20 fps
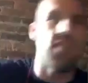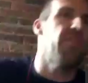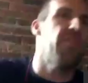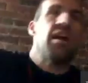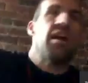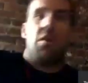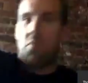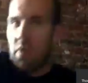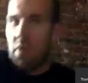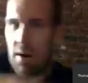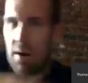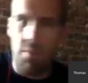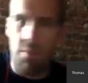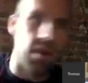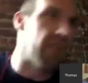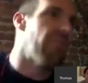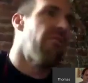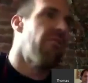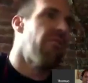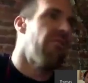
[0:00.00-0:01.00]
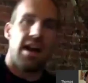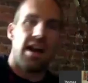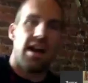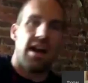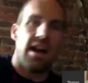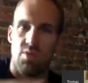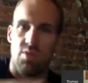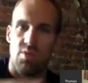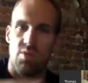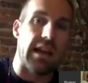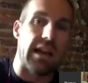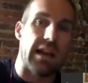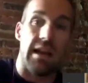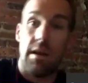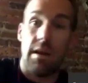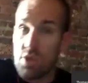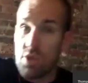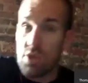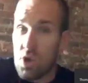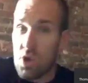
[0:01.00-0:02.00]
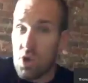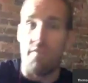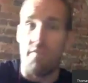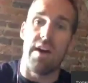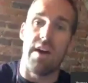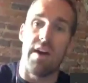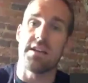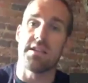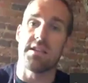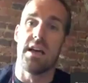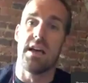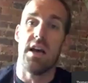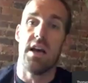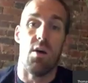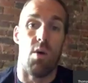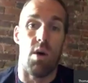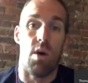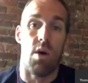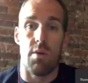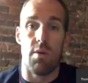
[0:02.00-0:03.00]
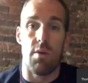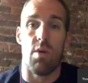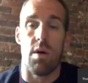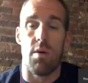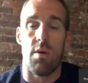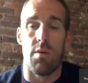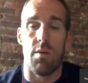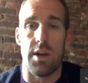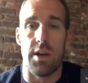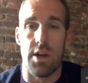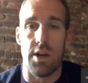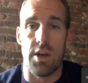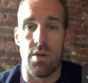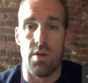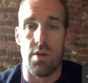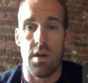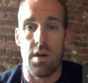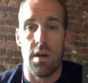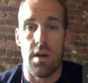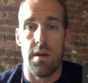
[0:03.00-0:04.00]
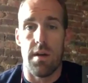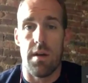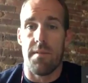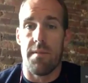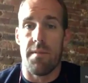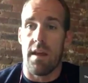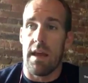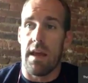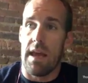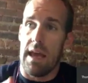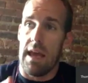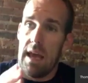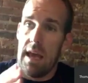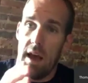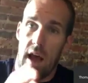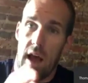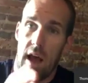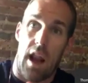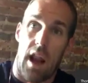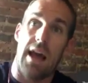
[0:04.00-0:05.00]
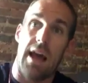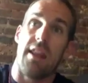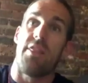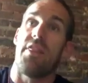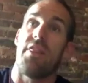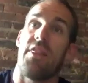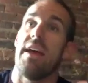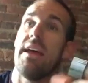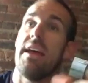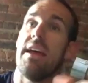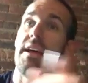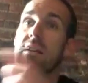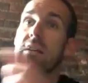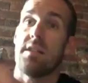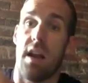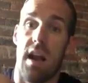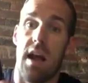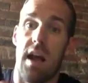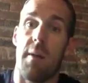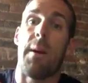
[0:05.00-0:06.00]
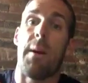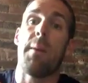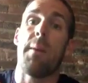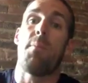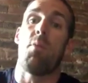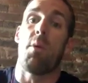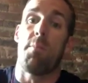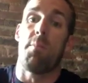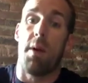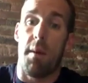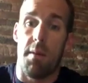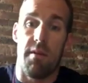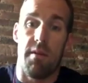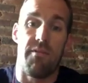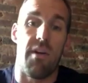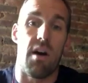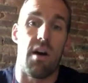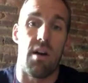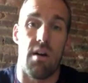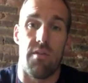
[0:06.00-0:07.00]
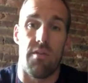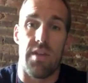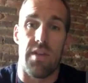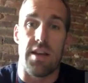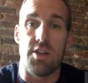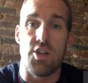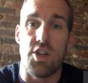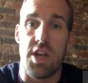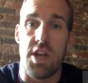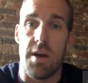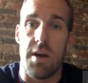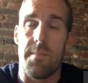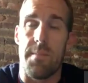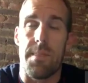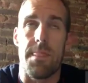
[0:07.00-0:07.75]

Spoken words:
thing really, really fast, and he was going fast, what would it do? A lot of things and a lot of people would probably fall off that ship.